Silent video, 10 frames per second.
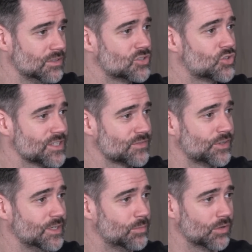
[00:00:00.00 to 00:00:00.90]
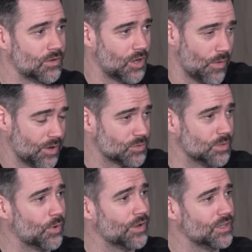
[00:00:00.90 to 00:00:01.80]
stress-free, but going up
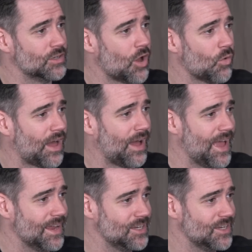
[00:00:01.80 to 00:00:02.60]
to it, but you know that